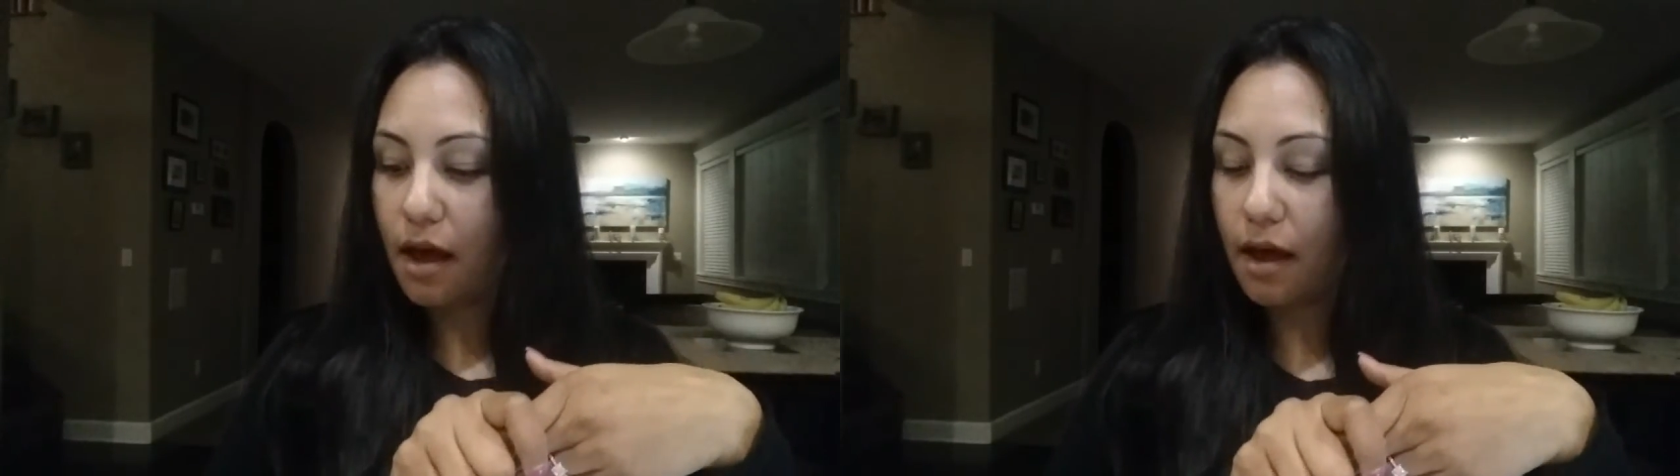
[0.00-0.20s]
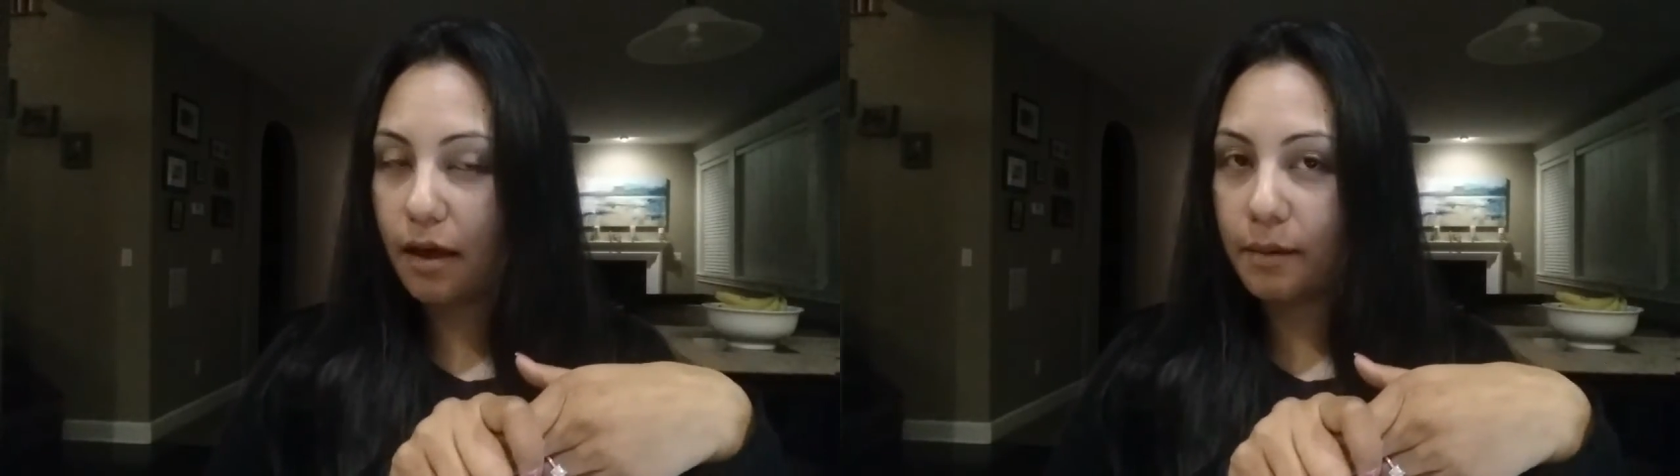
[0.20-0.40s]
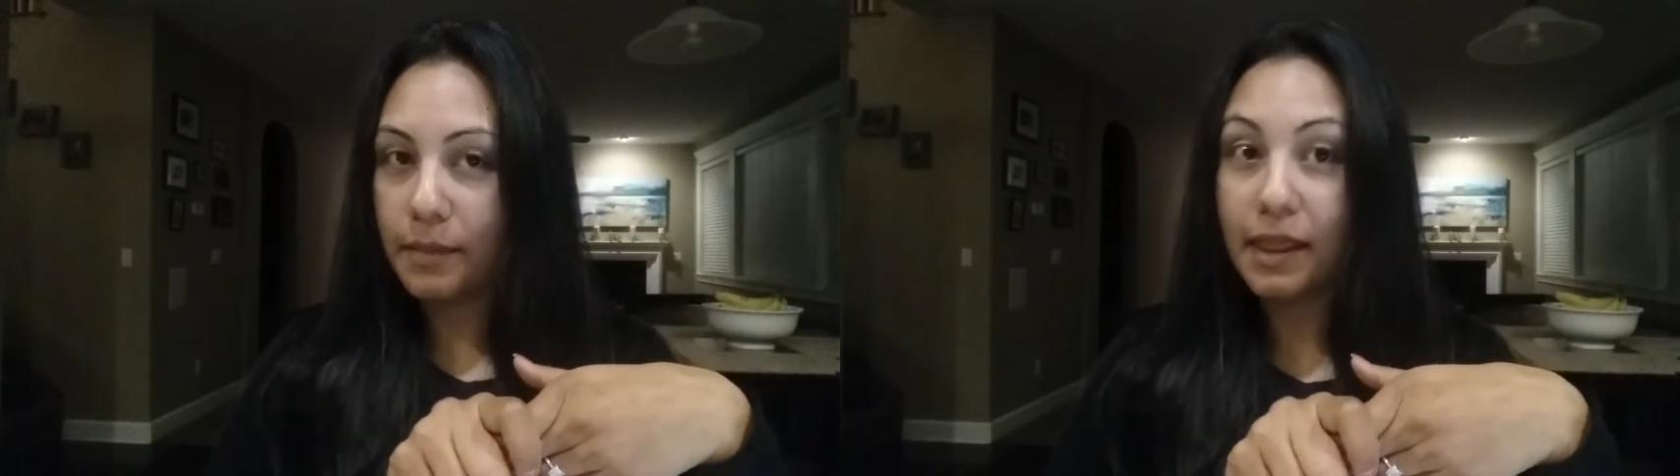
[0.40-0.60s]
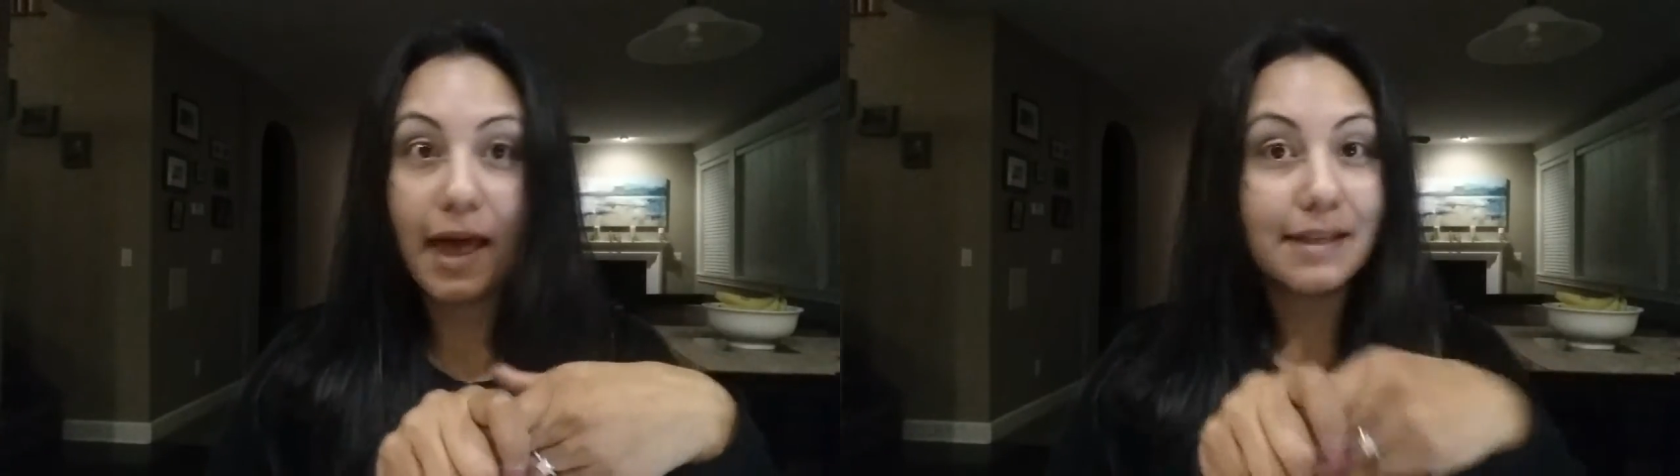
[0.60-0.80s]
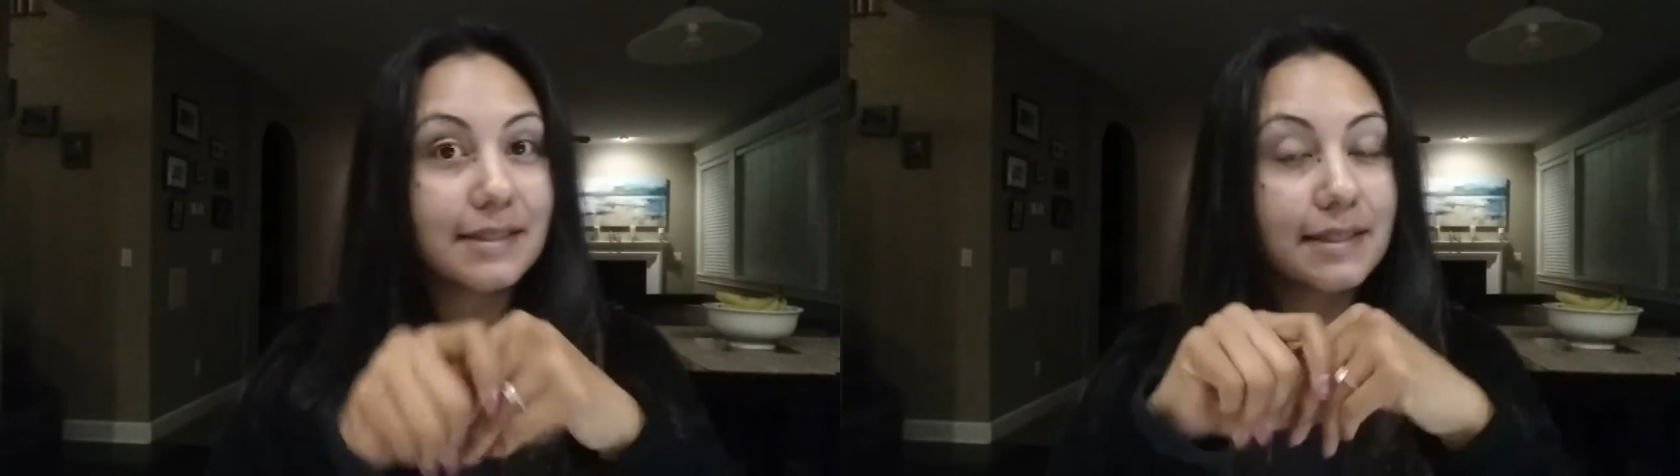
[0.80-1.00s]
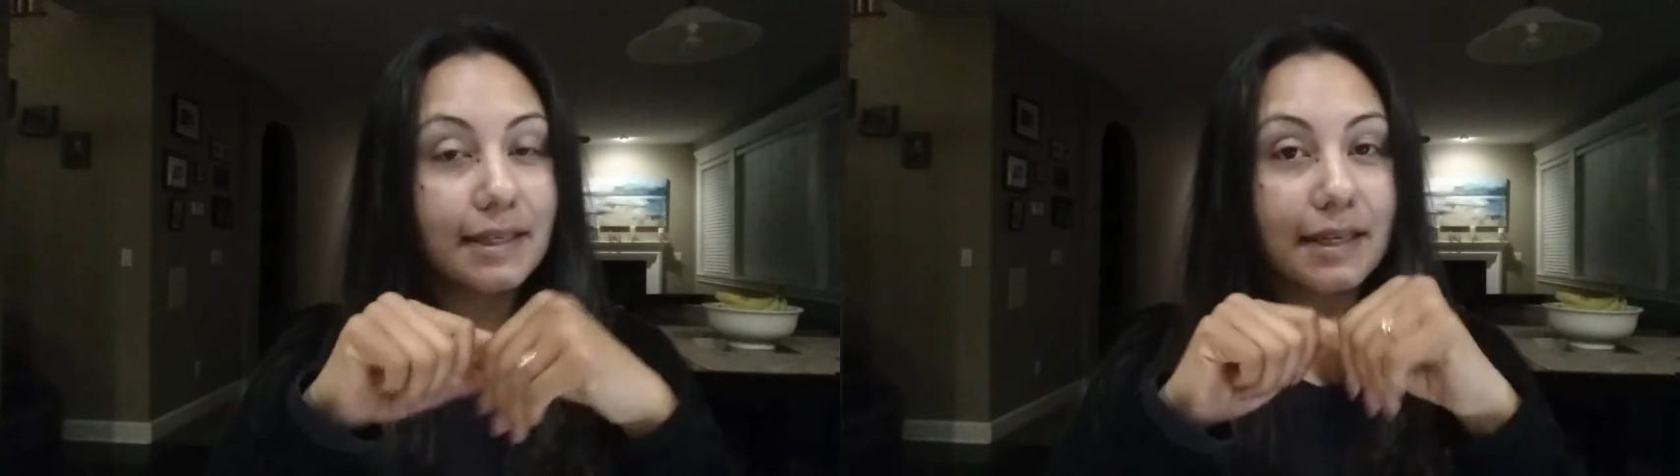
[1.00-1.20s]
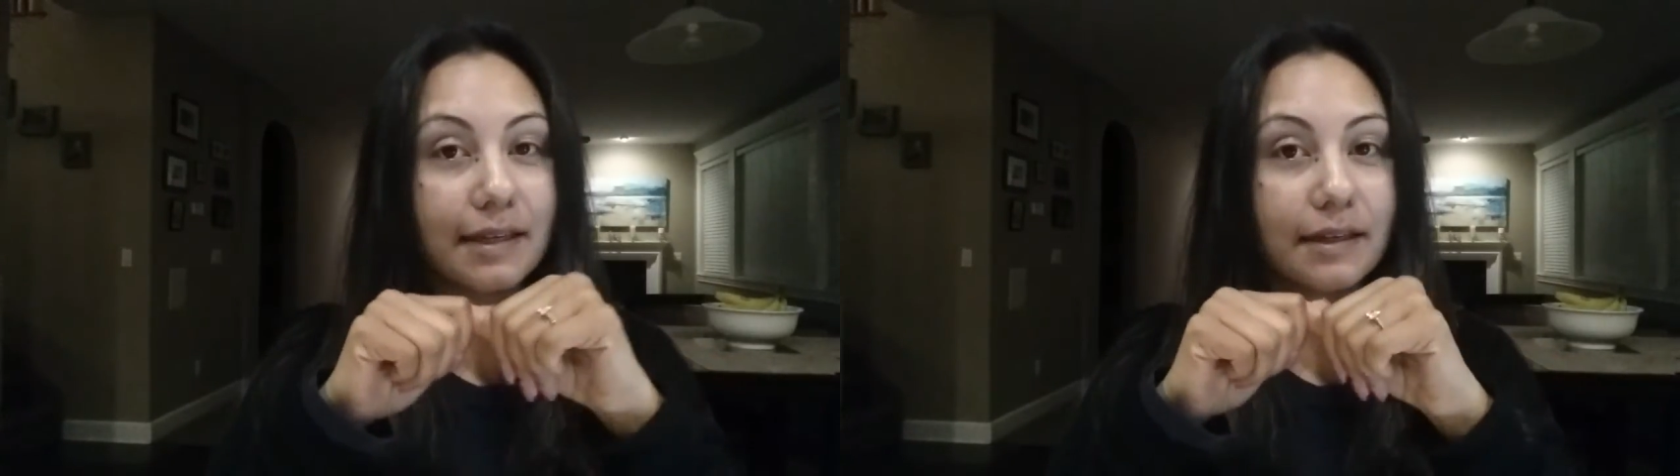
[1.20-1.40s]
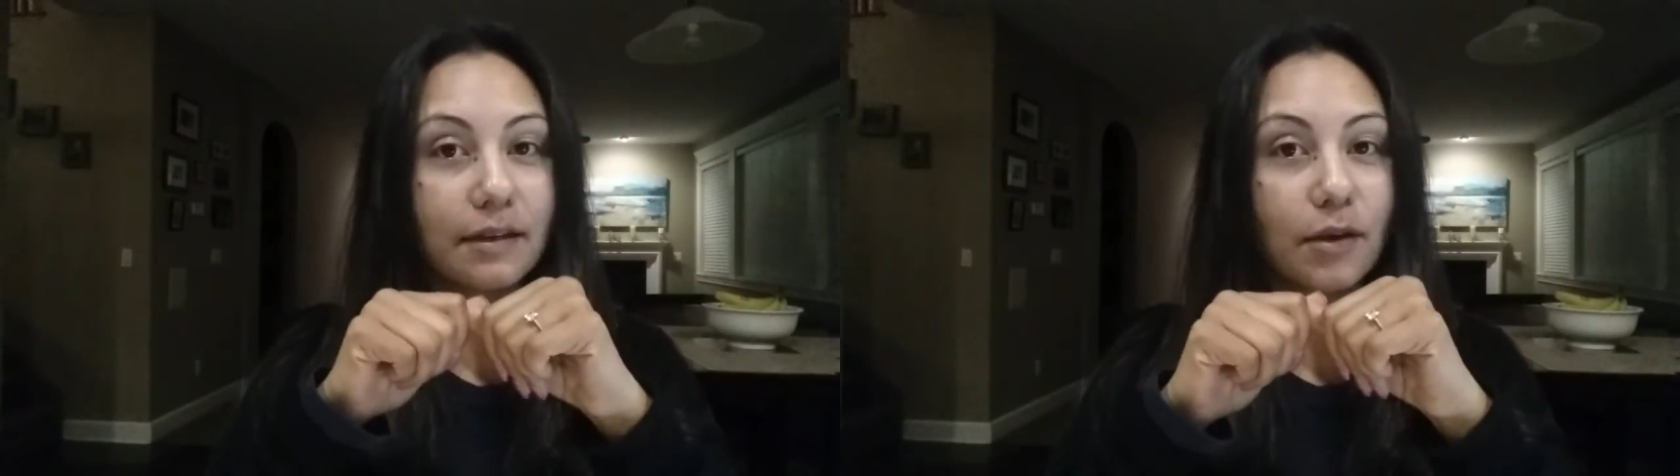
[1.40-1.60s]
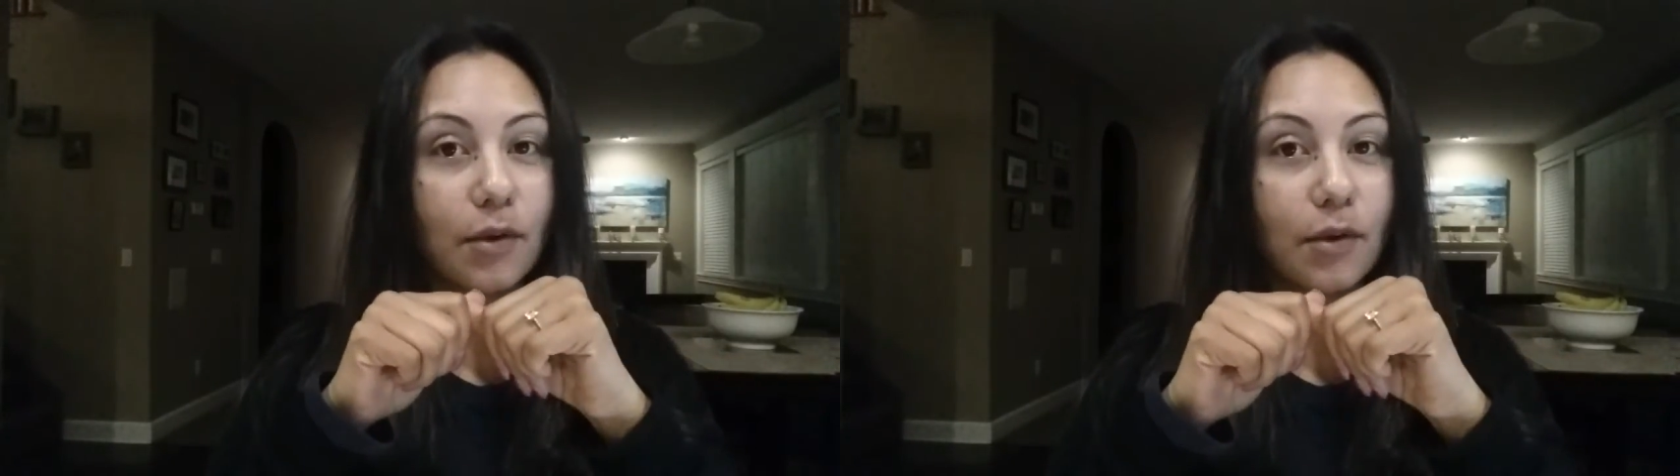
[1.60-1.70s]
and lastly,